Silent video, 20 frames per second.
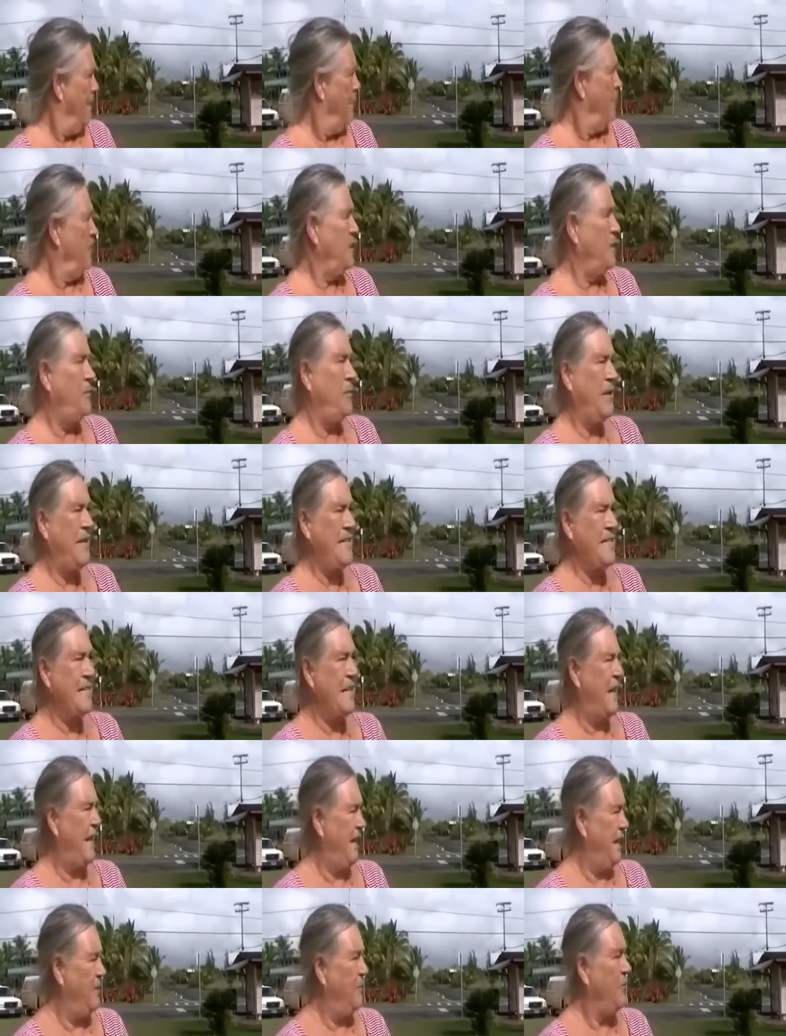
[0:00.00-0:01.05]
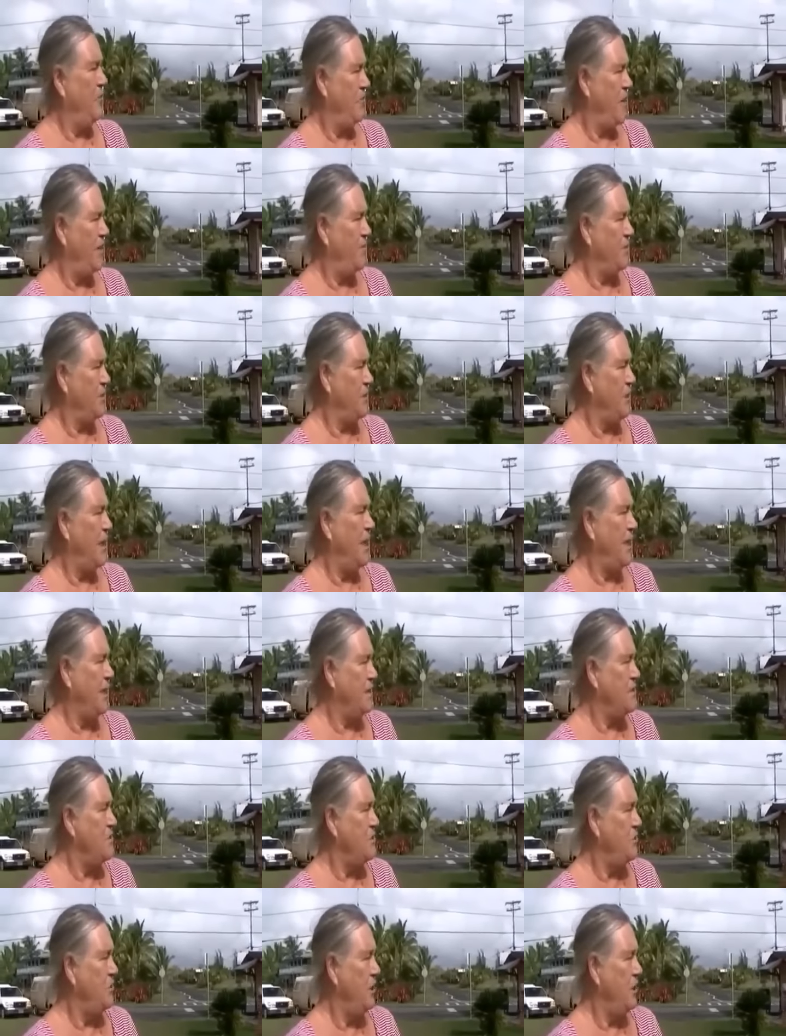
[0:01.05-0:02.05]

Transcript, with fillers: When uh-huh. the police got here, it was after nine because